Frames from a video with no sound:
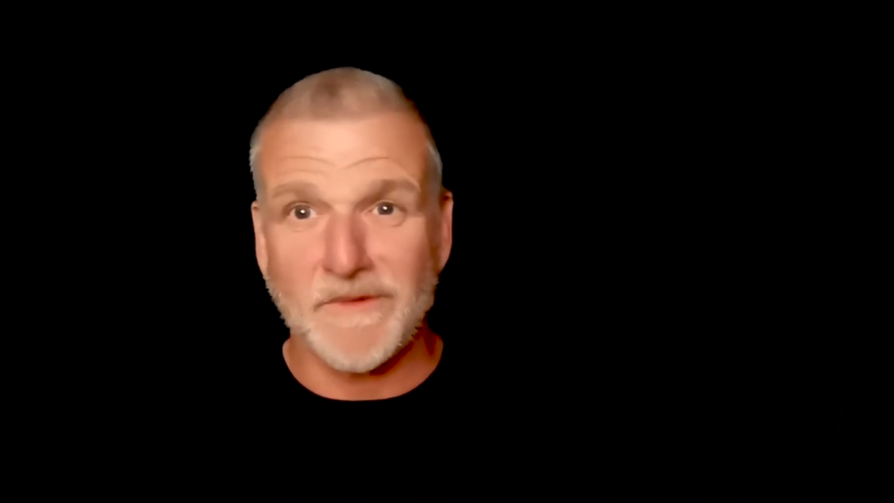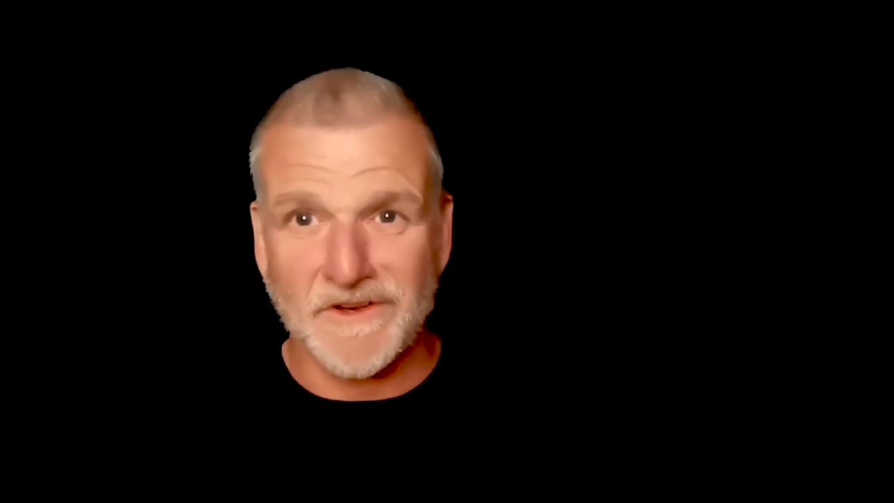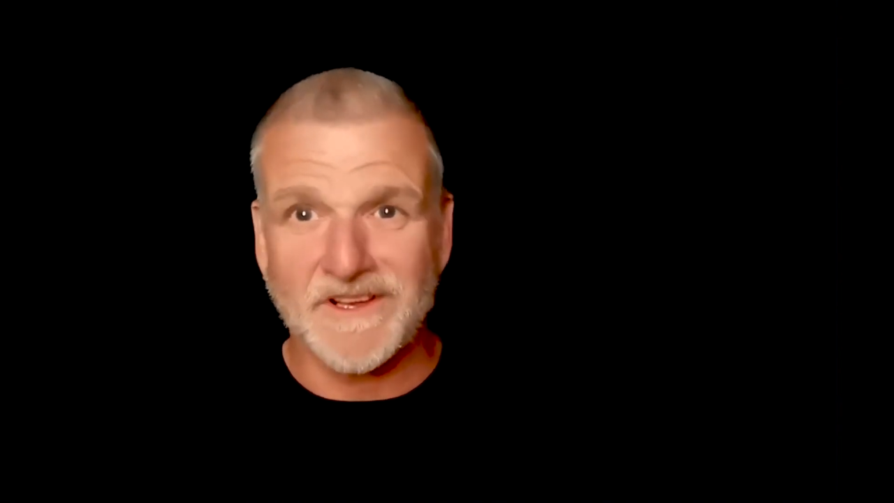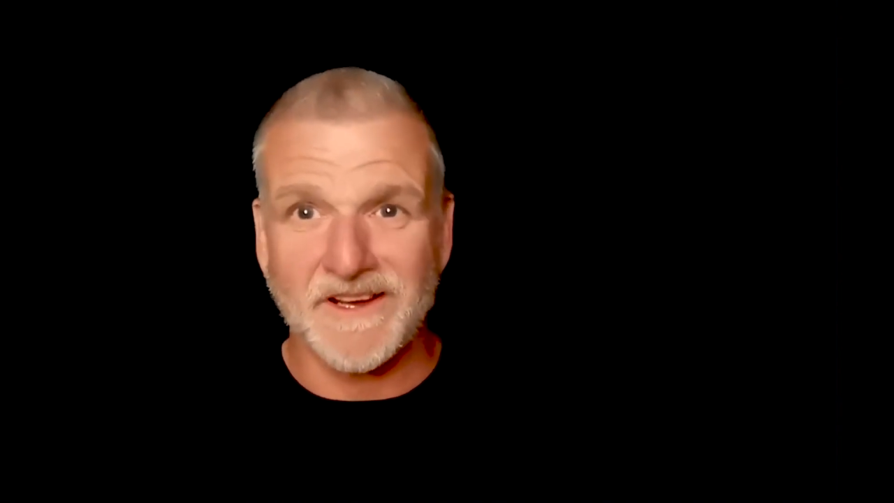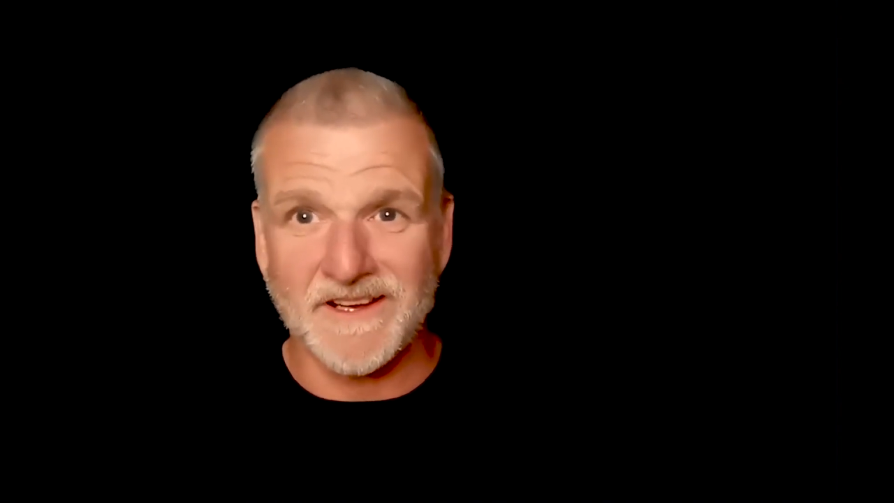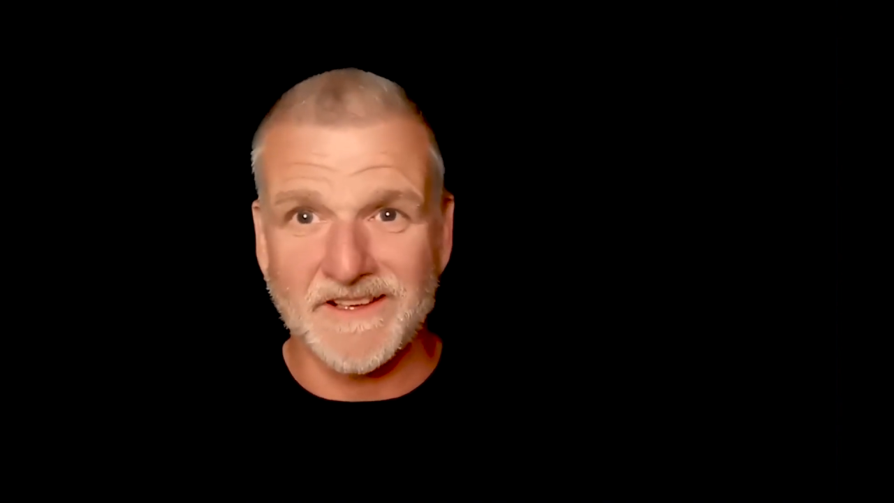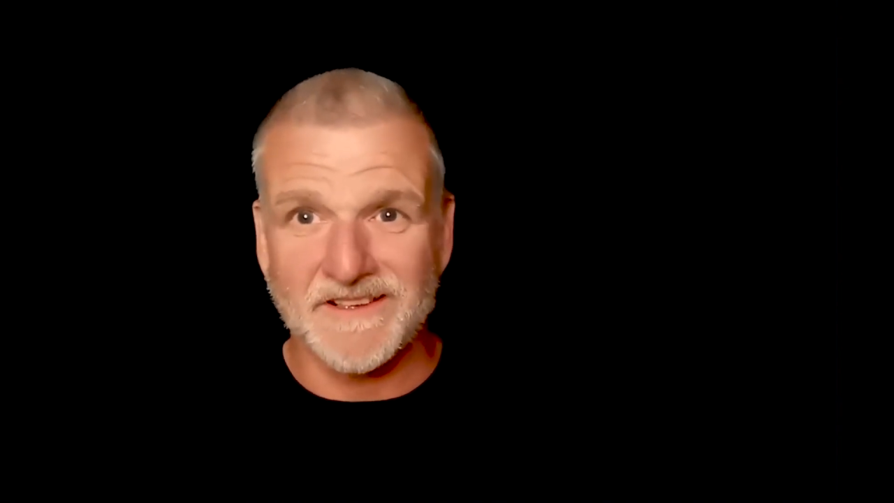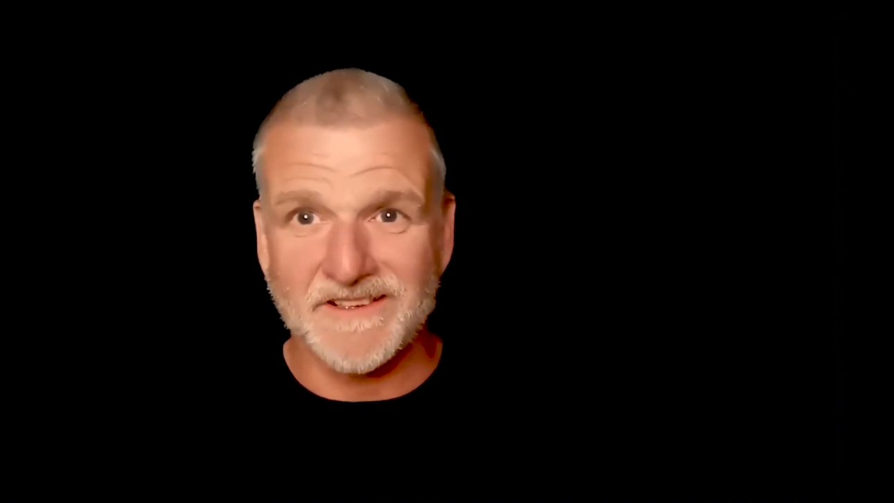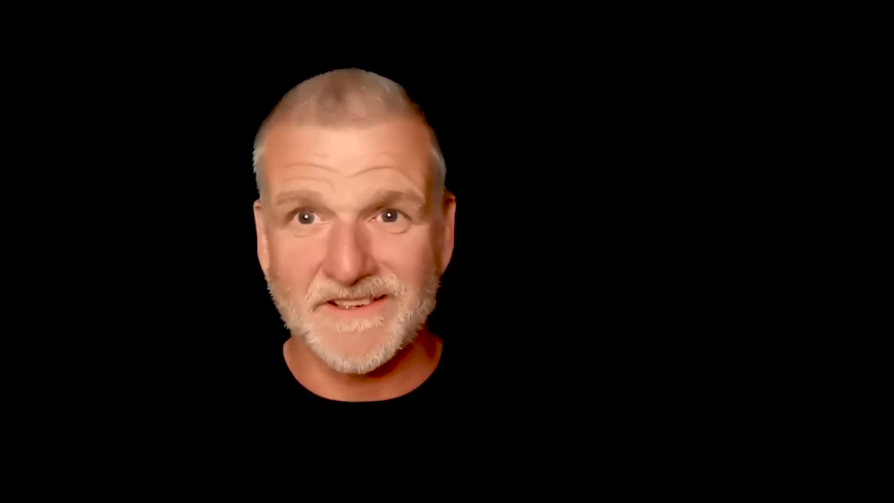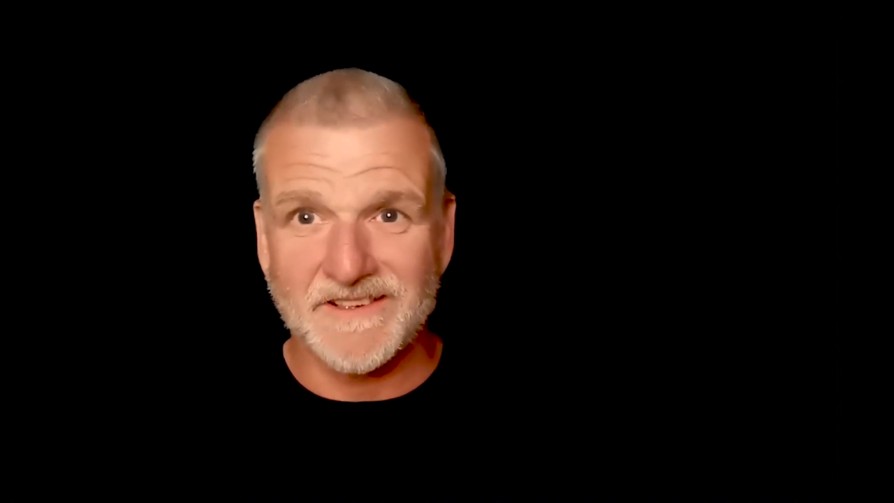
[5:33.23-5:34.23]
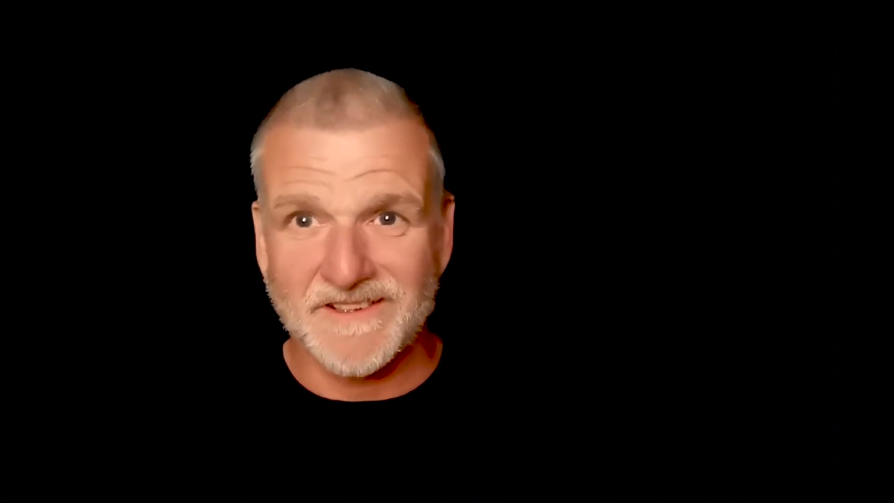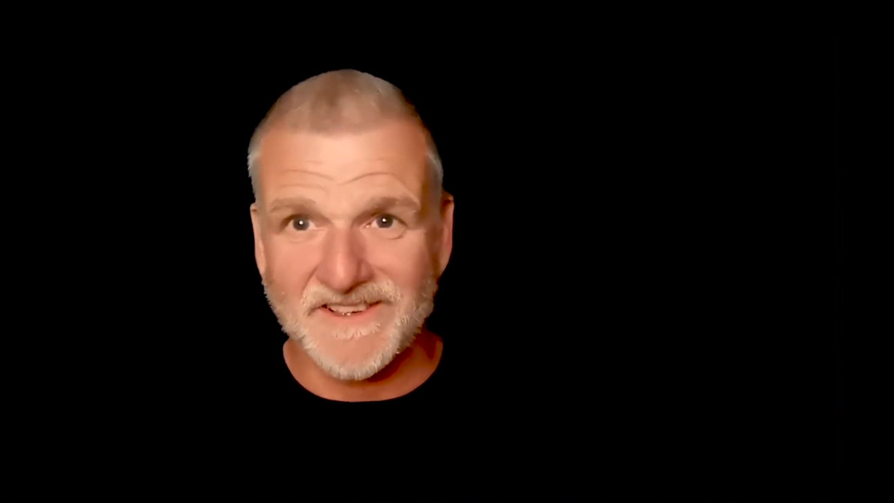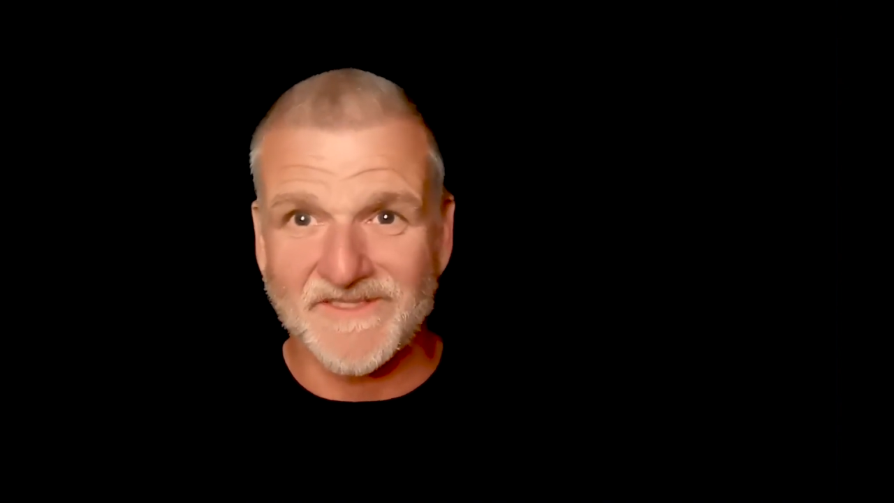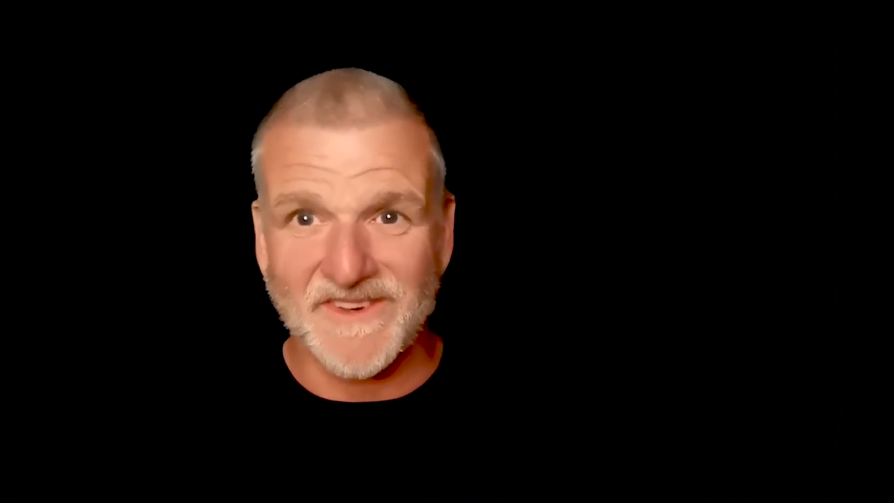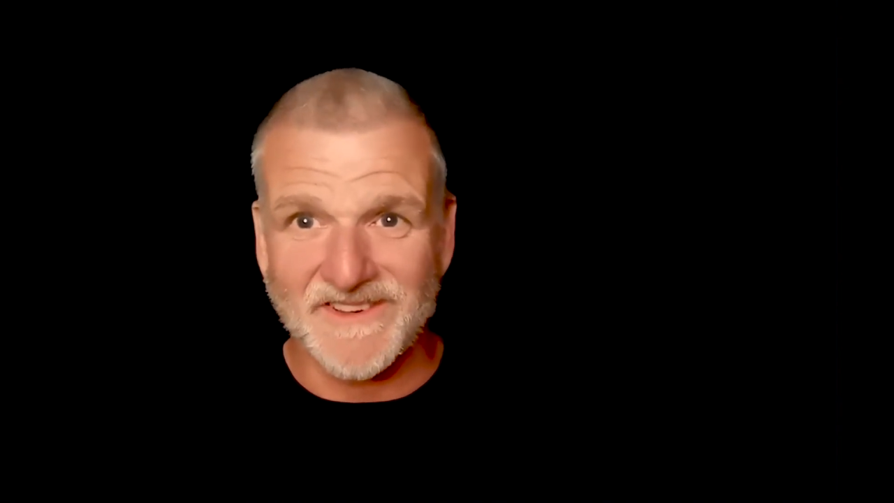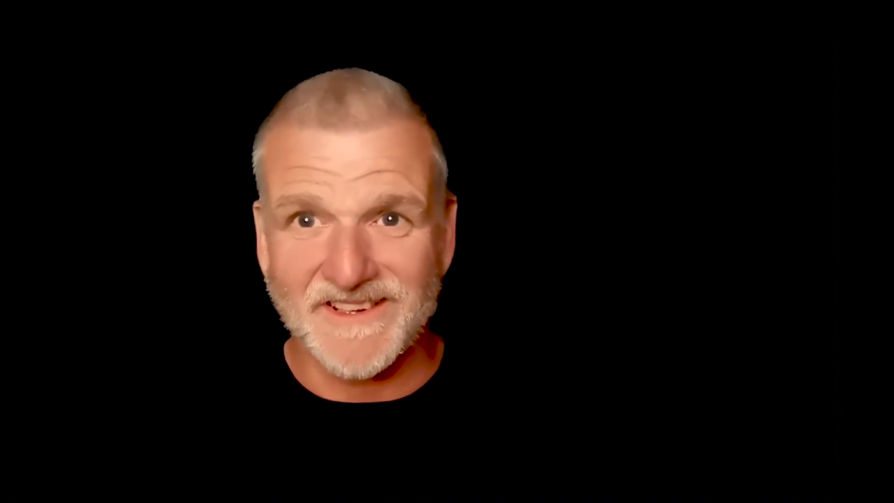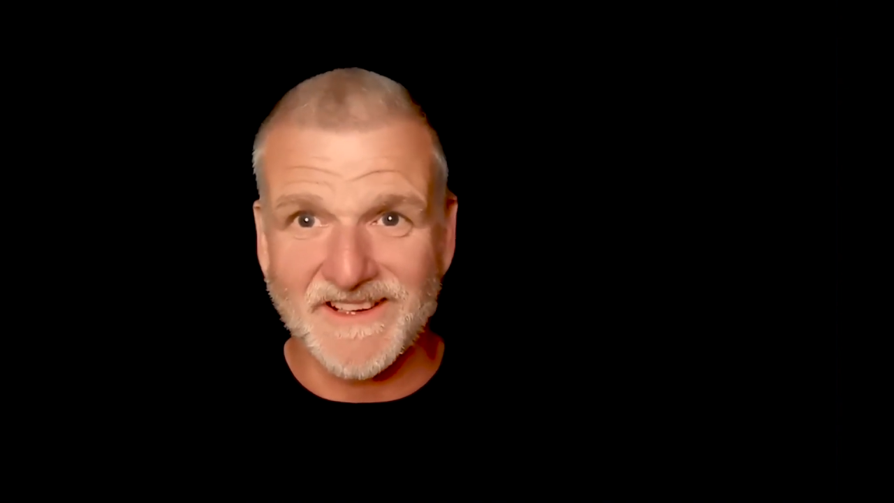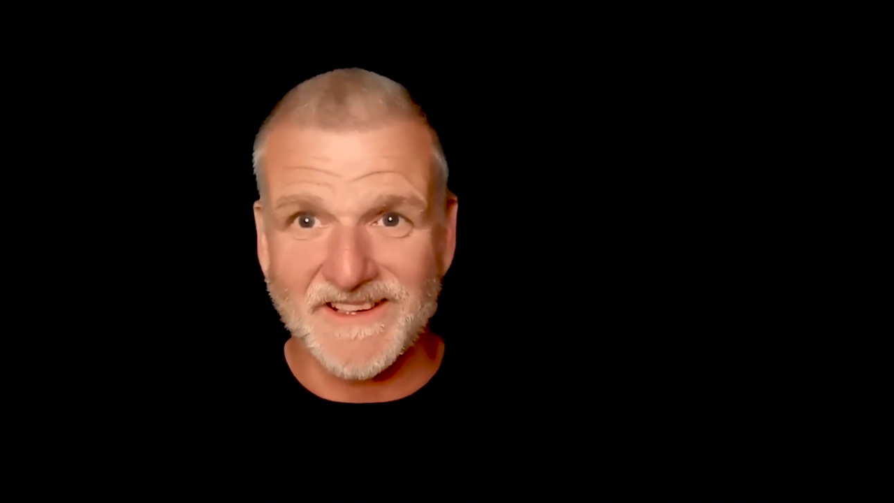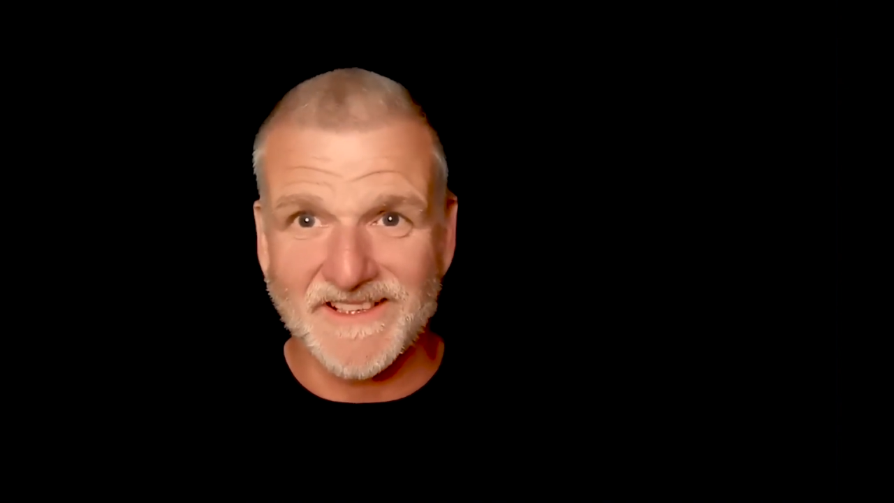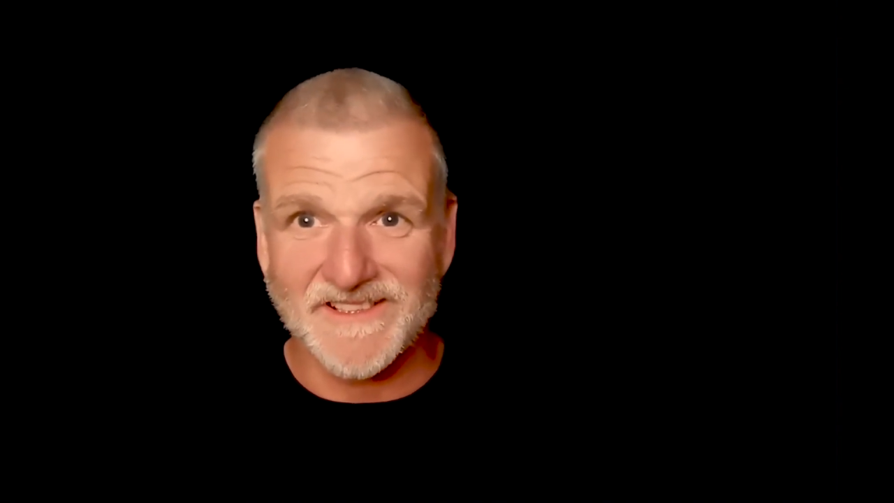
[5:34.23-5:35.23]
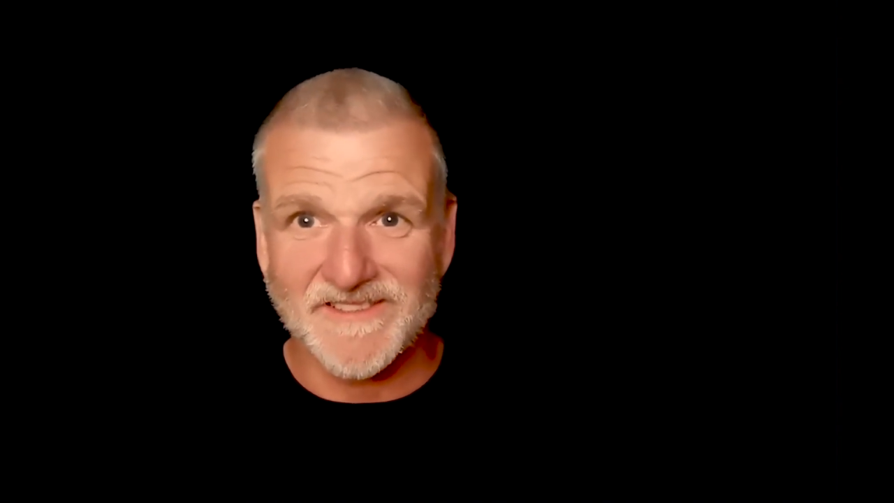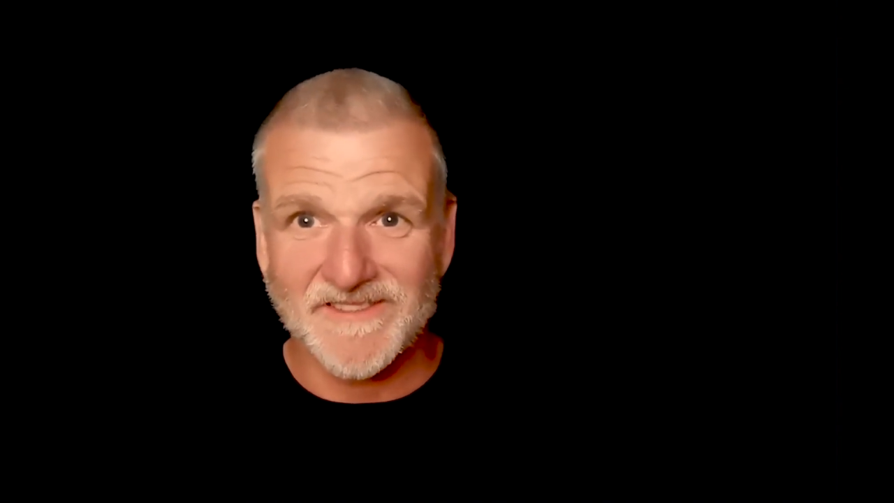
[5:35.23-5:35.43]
I'm okay. I'm okay.